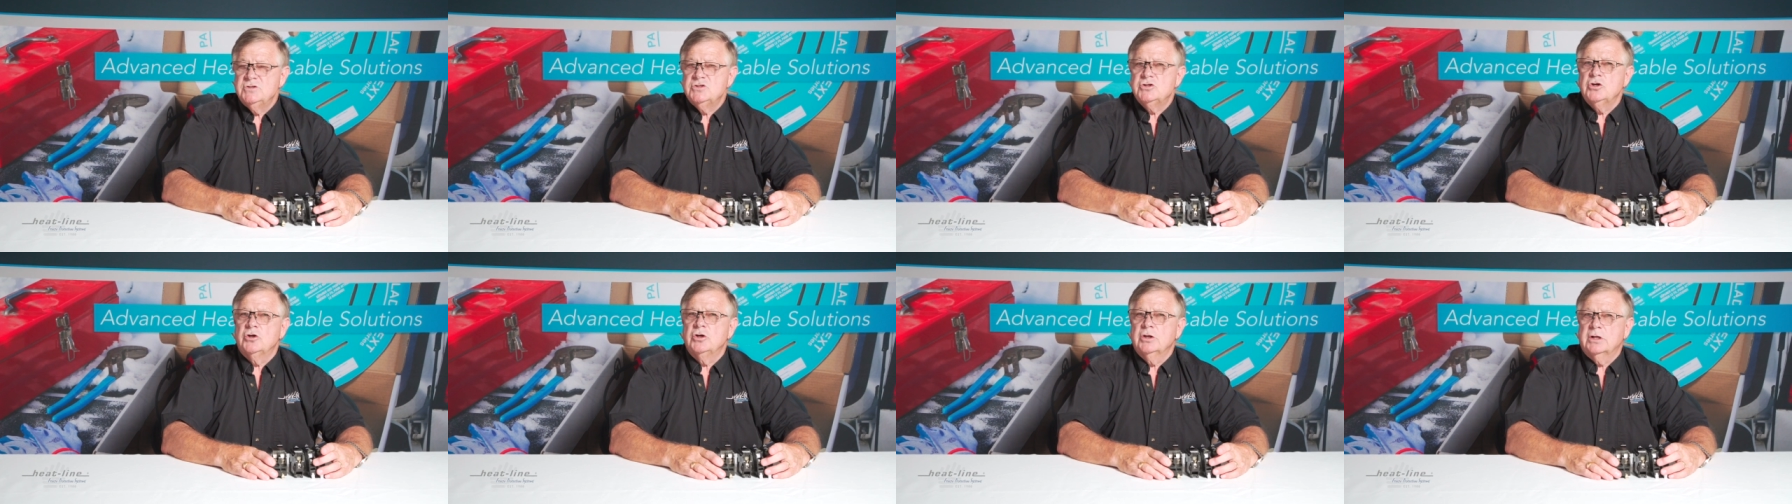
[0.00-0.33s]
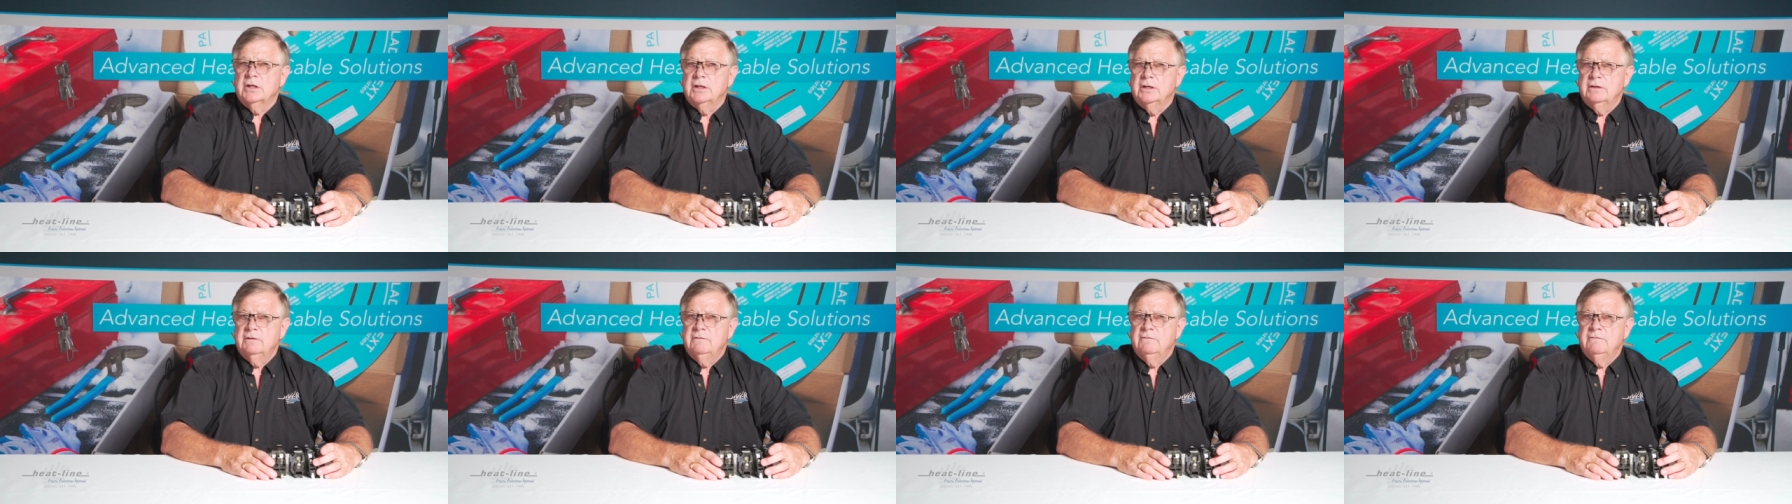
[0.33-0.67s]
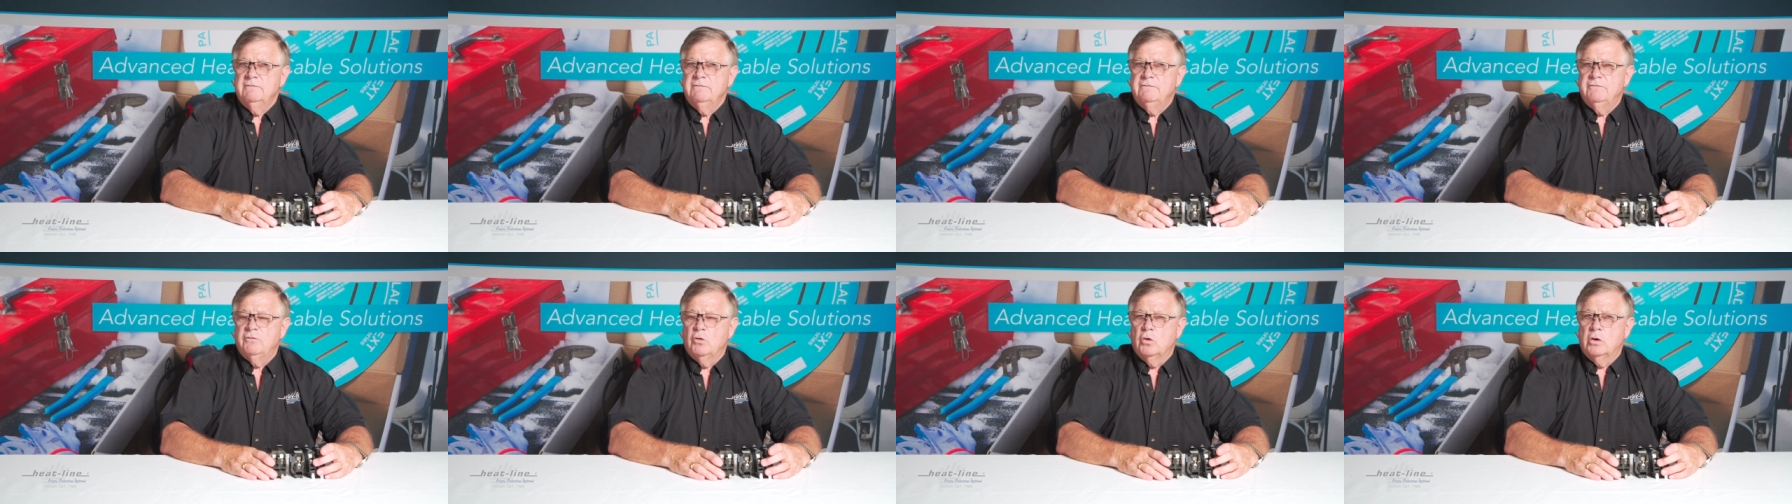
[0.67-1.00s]
circuit
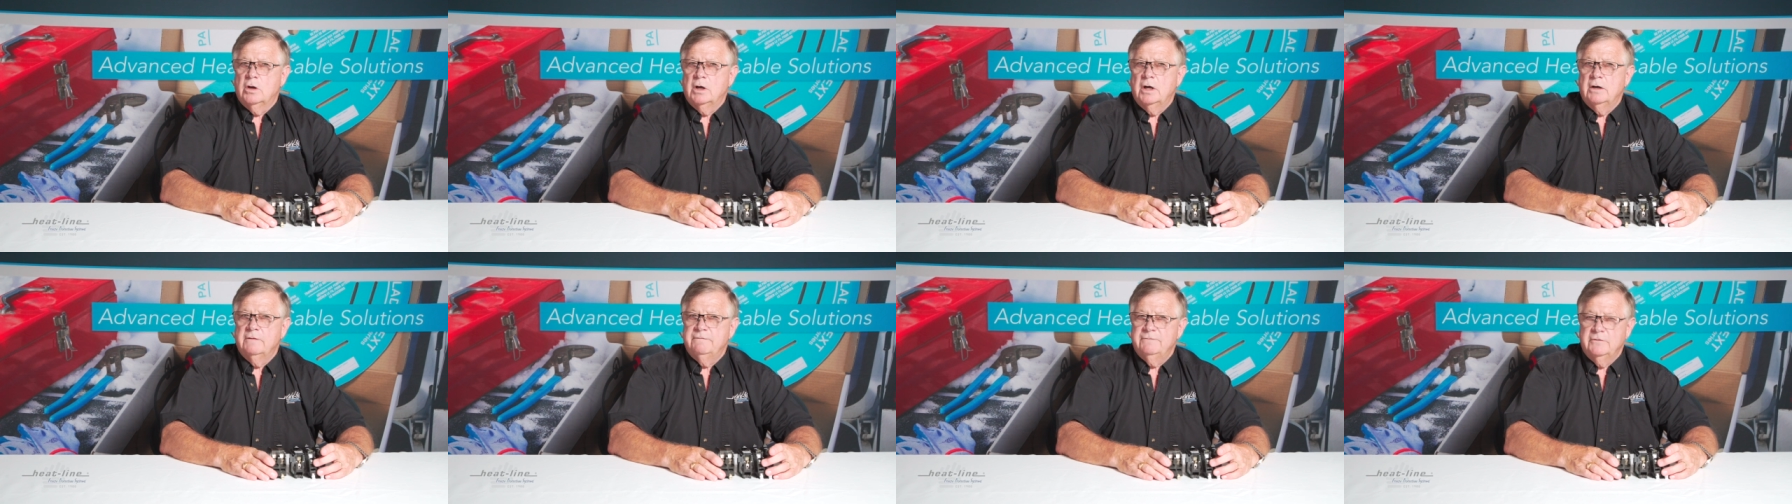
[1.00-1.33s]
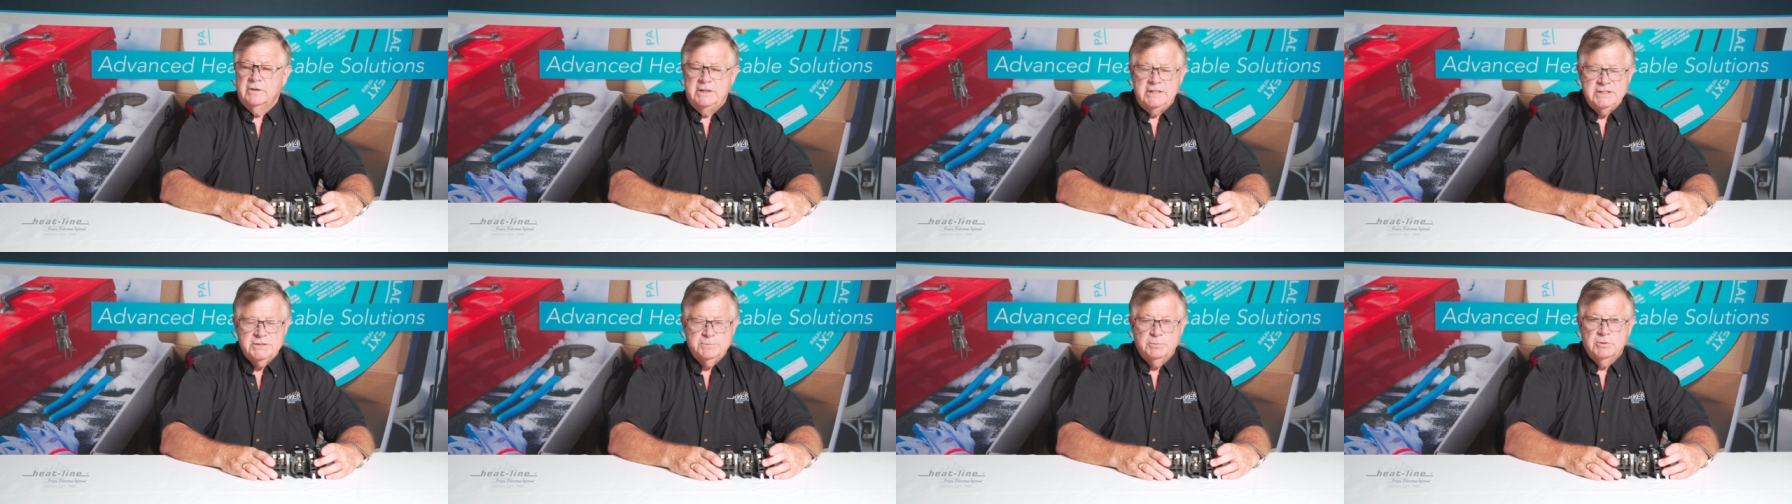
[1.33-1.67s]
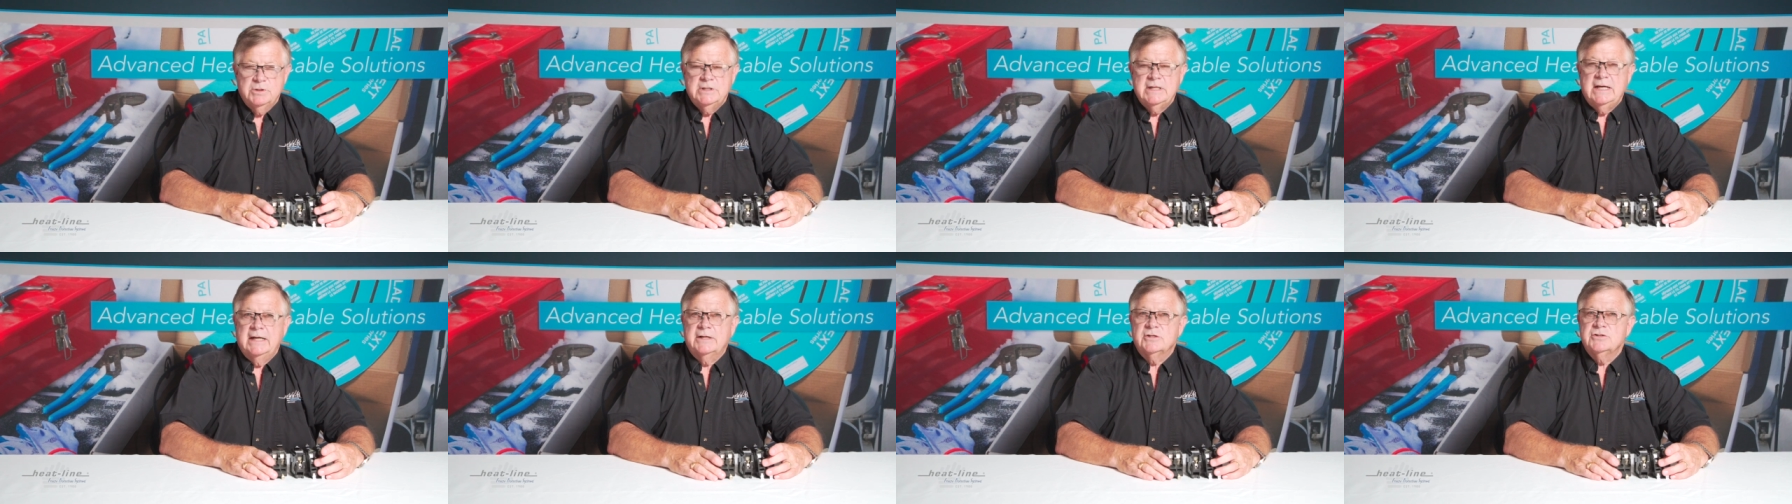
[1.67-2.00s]
for our freeze
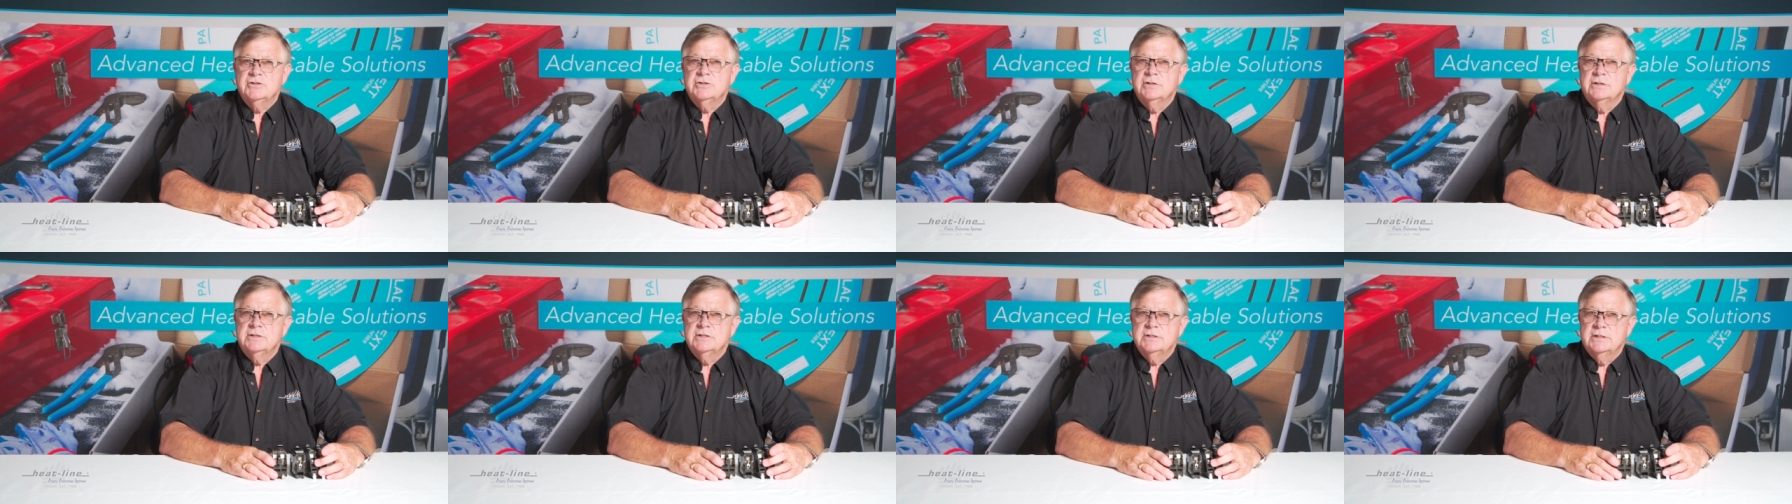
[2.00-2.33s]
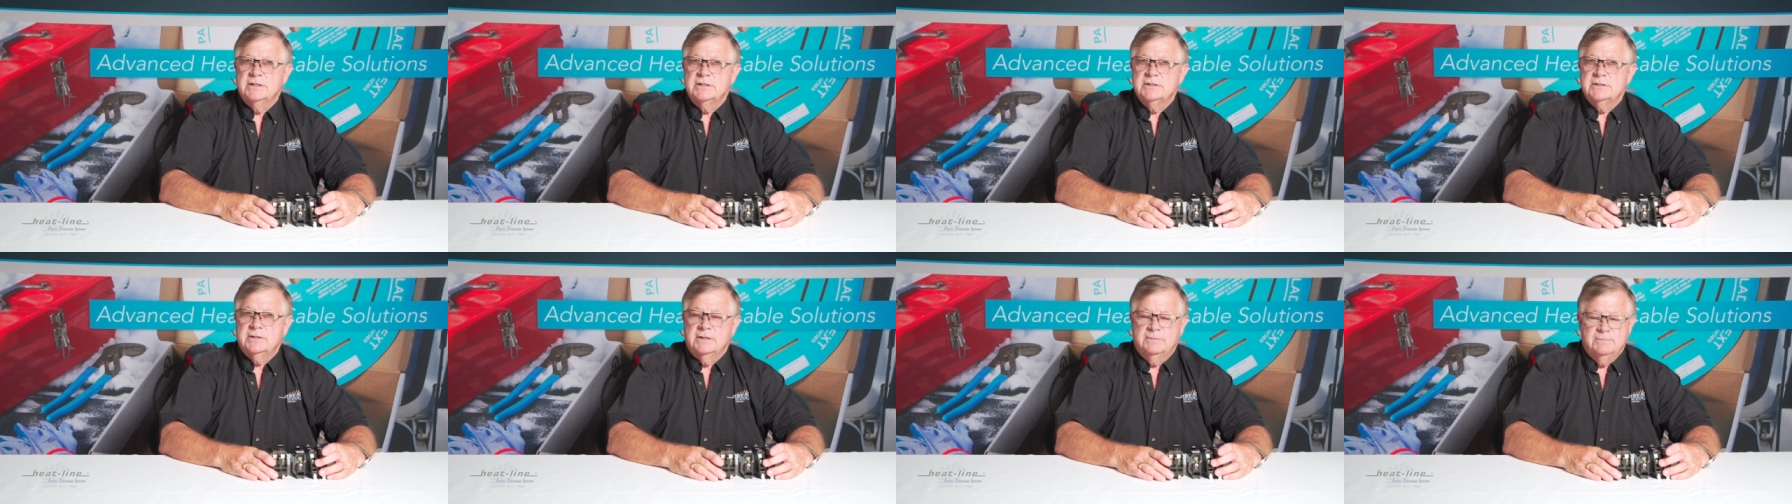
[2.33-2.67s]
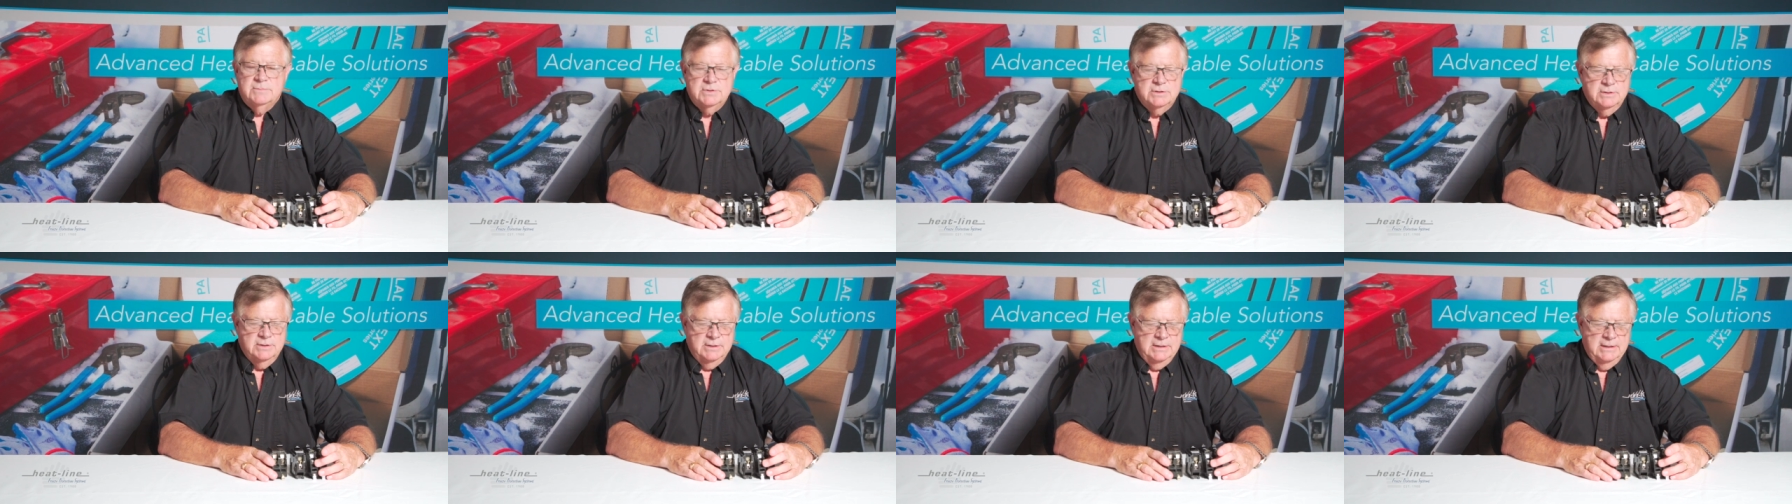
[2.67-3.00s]
protection
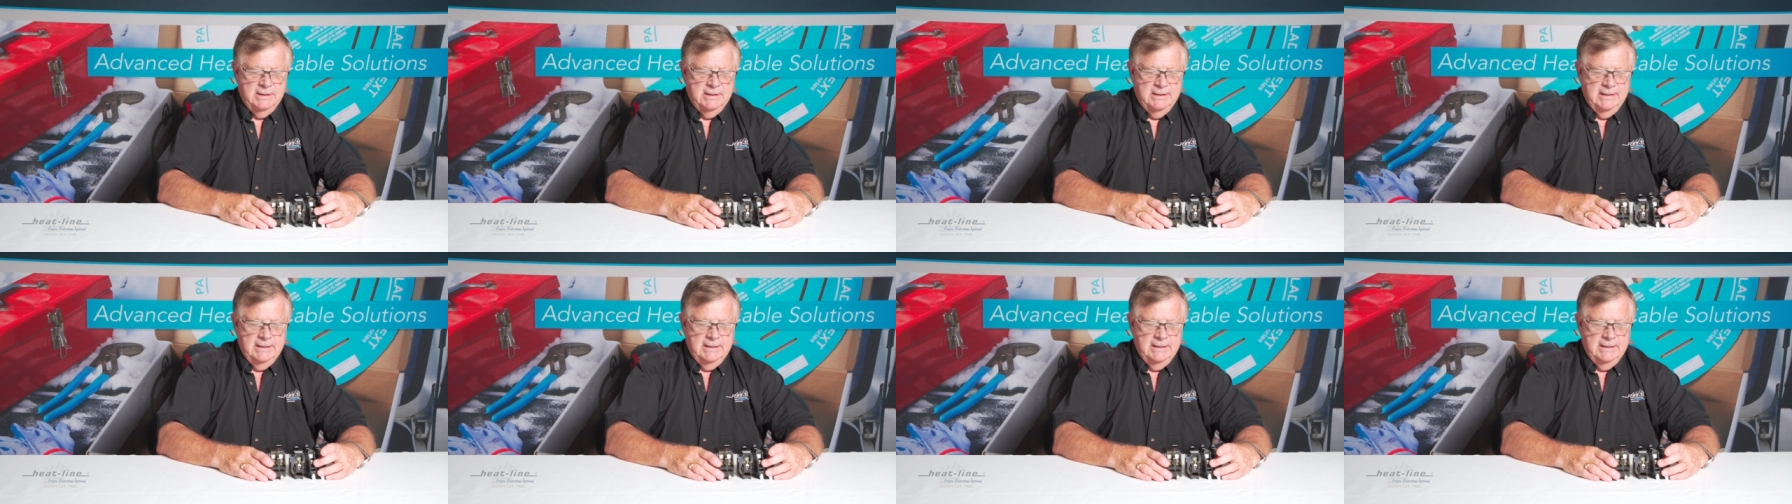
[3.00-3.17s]
systems?